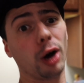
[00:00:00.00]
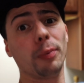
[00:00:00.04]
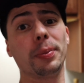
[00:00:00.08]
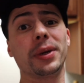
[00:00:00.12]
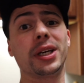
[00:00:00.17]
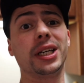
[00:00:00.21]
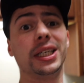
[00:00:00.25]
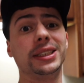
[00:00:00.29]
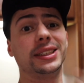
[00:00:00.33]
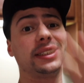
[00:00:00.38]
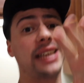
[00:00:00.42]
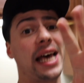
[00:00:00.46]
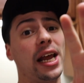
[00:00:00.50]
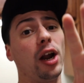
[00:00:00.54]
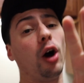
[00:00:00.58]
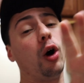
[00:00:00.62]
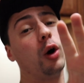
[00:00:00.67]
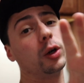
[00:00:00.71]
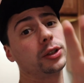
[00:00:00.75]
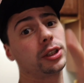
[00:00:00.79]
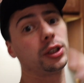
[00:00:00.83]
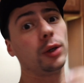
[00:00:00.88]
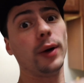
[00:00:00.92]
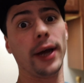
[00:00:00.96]
because that
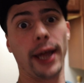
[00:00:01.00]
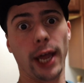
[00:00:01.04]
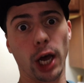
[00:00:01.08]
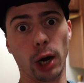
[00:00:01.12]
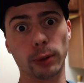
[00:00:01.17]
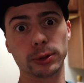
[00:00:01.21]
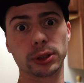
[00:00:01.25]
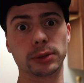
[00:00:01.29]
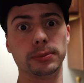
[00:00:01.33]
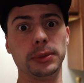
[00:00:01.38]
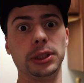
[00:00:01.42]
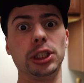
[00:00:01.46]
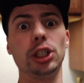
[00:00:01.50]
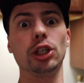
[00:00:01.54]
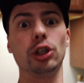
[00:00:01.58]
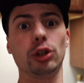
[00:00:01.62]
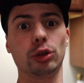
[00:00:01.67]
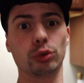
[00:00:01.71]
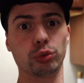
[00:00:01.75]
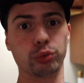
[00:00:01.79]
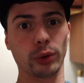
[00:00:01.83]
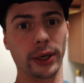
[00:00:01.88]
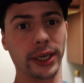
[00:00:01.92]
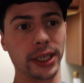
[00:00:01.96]
also helps me
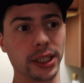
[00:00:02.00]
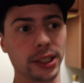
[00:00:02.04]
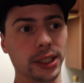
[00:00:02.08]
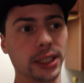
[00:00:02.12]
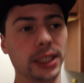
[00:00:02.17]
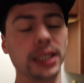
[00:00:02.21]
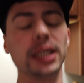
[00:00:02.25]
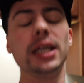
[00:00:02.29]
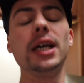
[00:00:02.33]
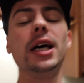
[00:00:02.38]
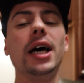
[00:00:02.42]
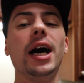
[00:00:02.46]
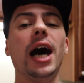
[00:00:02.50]
greatly.